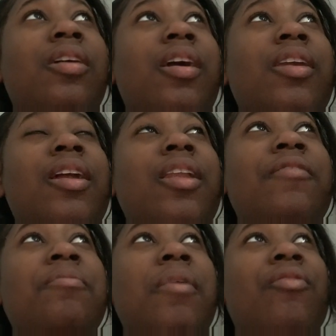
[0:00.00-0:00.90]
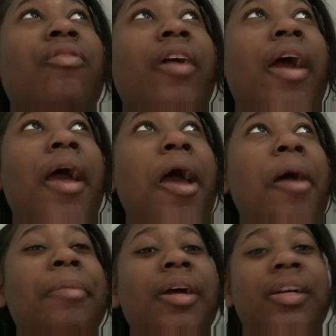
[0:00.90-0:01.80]
and I left my wrap
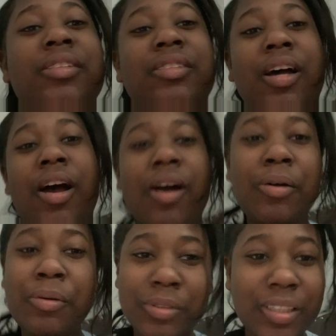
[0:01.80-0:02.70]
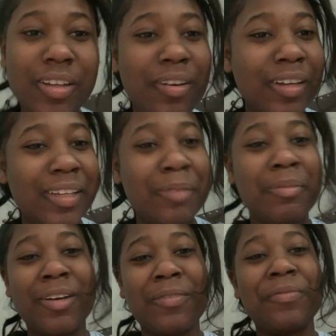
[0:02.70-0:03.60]
at his house. He gonna eat
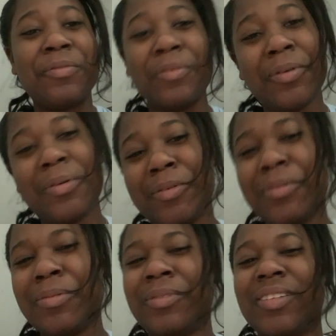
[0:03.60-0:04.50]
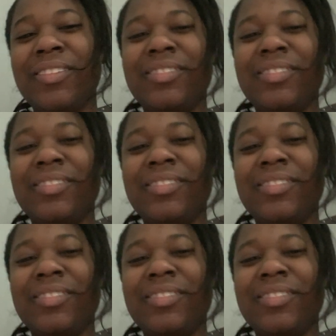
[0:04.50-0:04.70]
my food.